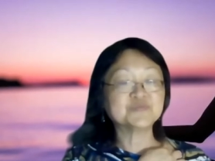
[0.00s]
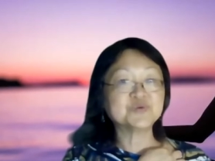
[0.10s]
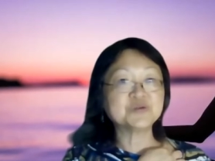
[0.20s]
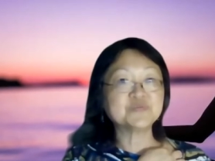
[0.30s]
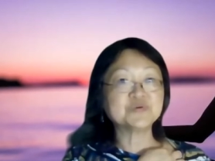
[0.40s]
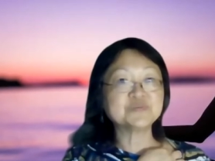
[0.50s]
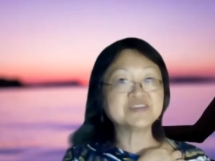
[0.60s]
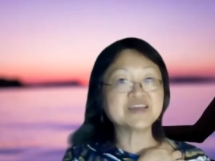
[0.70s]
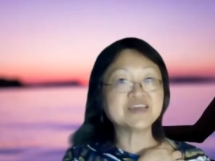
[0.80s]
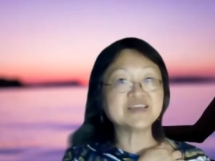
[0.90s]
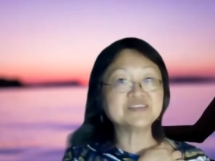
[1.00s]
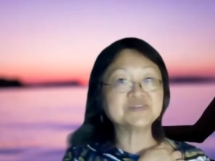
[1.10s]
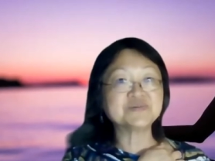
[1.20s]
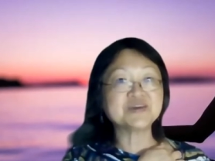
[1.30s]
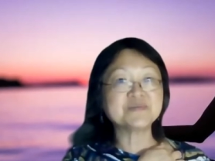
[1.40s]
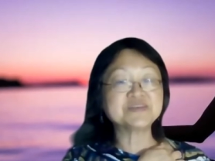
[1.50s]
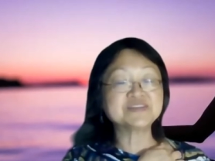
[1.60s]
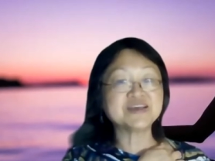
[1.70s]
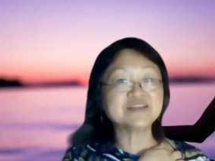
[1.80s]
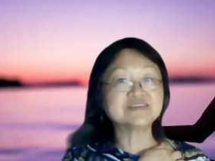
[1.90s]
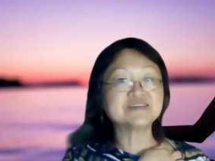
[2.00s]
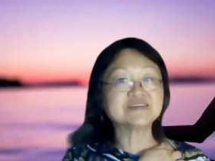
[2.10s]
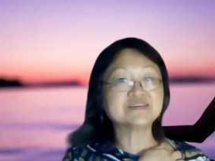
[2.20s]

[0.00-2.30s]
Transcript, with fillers: What was that again? Sorry, I missed that.